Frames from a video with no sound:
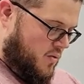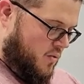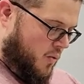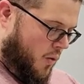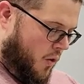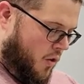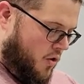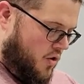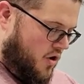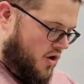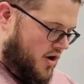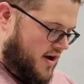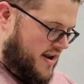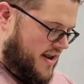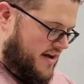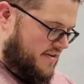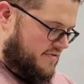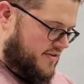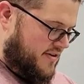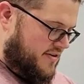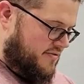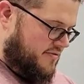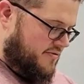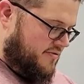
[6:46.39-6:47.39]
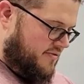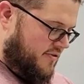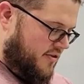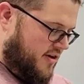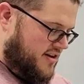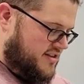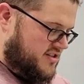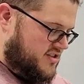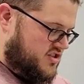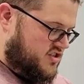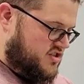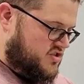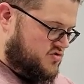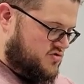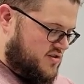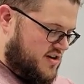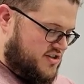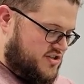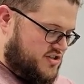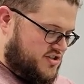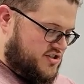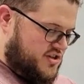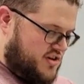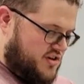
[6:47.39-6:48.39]
war on every front
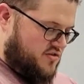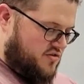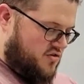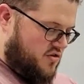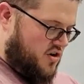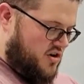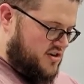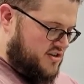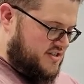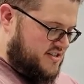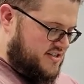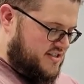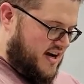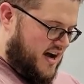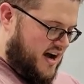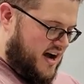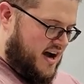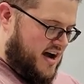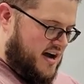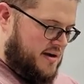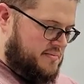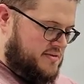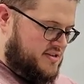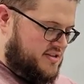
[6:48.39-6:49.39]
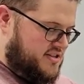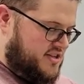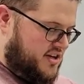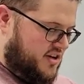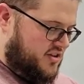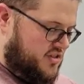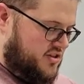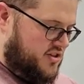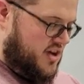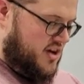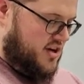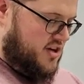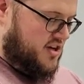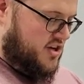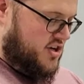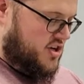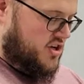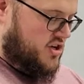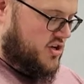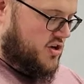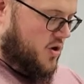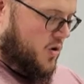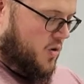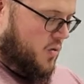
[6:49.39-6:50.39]
stretched across time until none
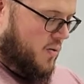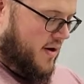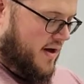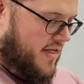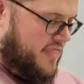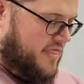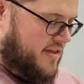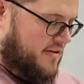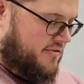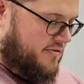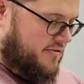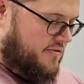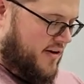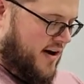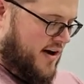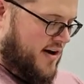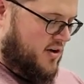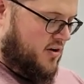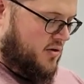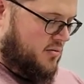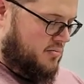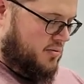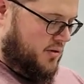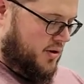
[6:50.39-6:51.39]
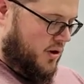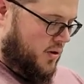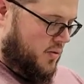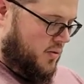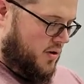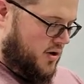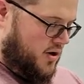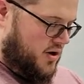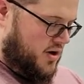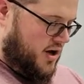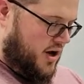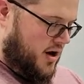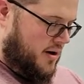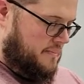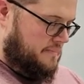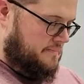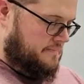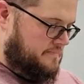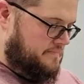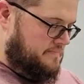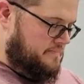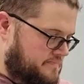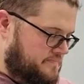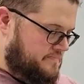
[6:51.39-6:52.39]
can know when the final blow will
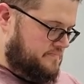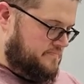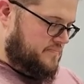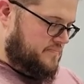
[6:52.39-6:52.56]
come.